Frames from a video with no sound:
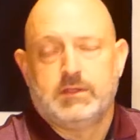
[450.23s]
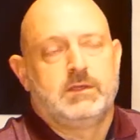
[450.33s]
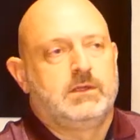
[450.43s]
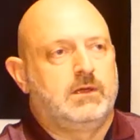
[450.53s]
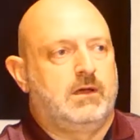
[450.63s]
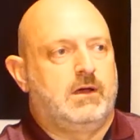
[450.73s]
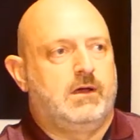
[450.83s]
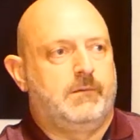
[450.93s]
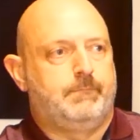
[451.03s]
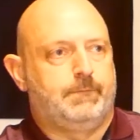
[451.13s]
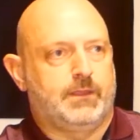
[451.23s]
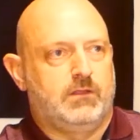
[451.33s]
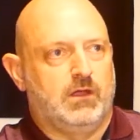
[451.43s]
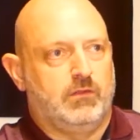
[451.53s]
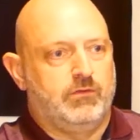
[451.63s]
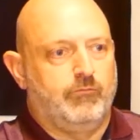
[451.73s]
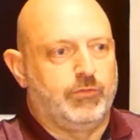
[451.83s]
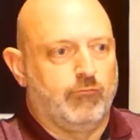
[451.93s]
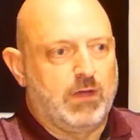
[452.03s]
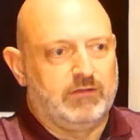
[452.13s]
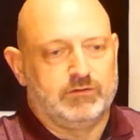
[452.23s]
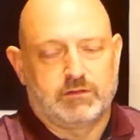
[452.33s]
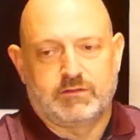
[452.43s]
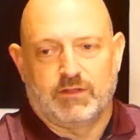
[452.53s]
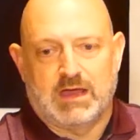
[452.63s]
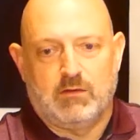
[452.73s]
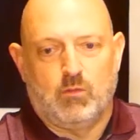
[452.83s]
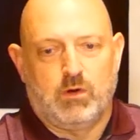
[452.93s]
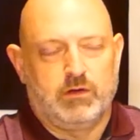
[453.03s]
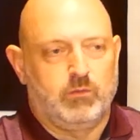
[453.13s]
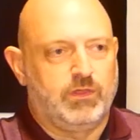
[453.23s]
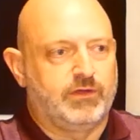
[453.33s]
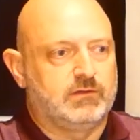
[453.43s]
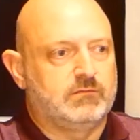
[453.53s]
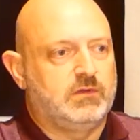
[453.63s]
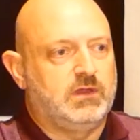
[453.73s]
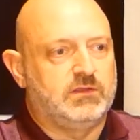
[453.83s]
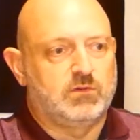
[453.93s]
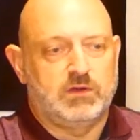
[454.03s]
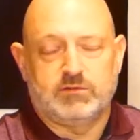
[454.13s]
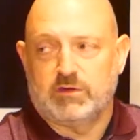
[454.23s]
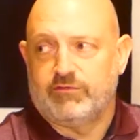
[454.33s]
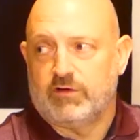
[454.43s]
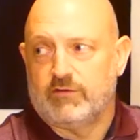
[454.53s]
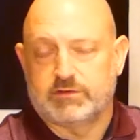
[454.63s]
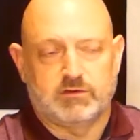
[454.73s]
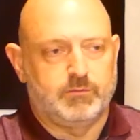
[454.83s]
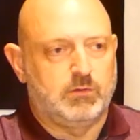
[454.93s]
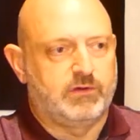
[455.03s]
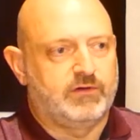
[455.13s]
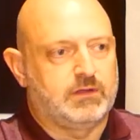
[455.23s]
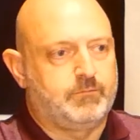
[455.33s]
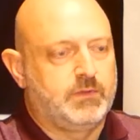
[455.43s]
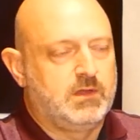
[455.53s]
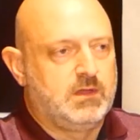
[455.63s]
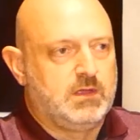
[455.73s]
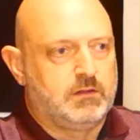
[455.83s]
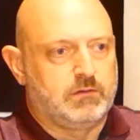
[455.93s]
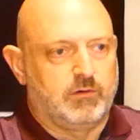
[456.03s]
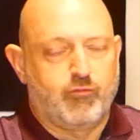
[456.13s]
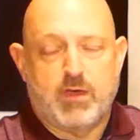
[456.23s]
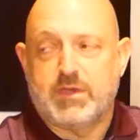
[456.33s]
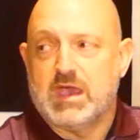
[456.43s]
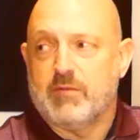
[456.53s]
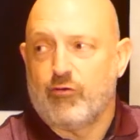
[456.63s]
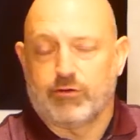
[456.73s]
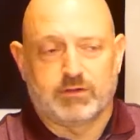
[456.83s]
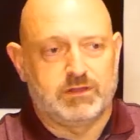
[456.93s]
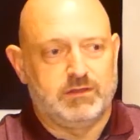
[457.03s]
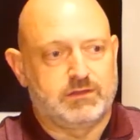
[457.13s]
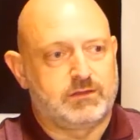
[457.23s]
Now, the relevance to that and why we think in 2025 it's going to be one of our sort of premier products is